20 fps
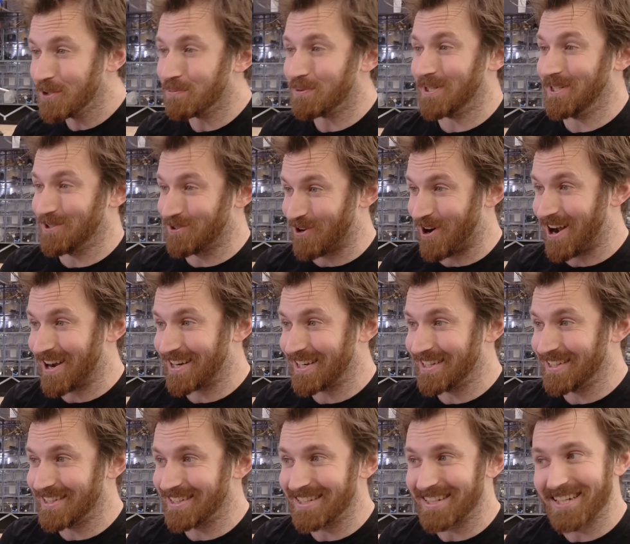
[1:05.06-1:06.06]
you play
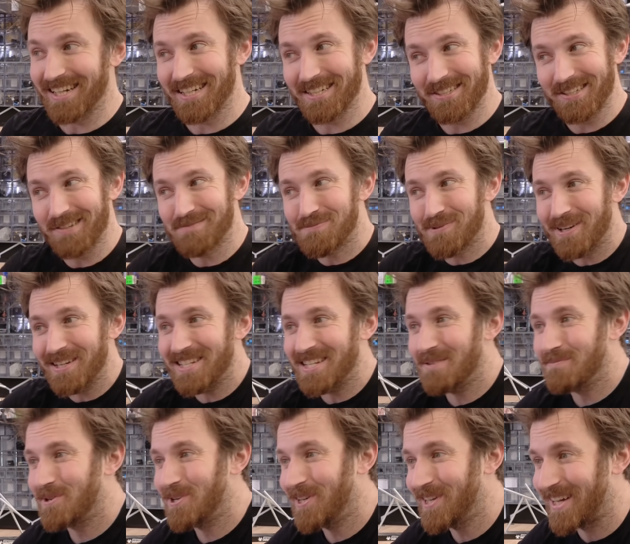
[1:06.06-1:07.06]
Naraka, and you're pretty
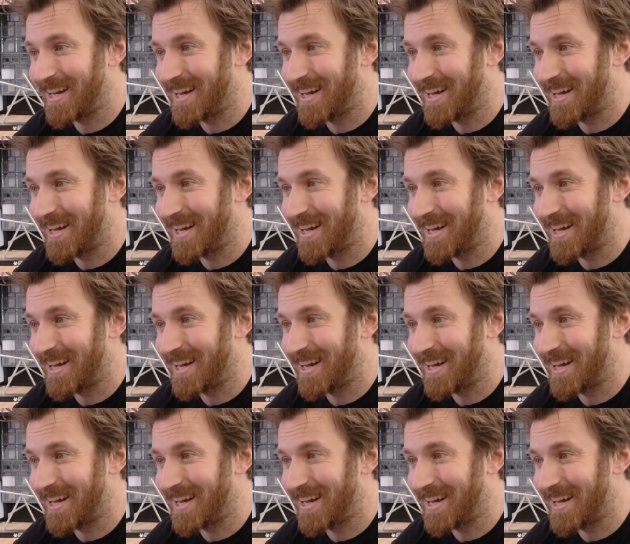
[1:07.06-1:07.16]
damn good